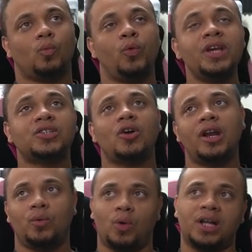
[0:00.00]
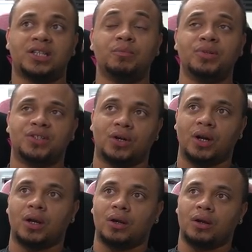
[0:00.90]
We started watching
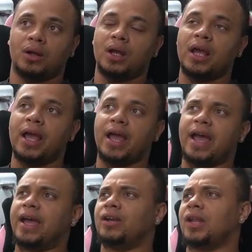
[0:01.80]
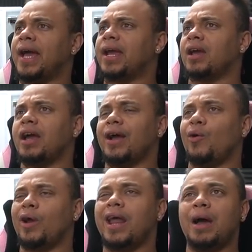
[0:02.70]
Berserk and, like,
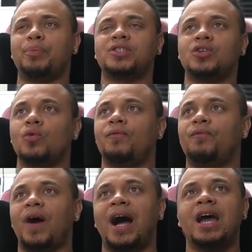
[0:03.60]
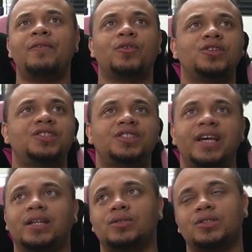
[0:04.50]
on episode 5 or
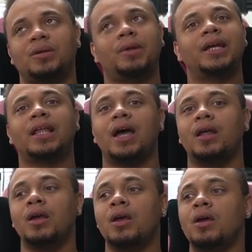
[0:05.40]
6 or something like that,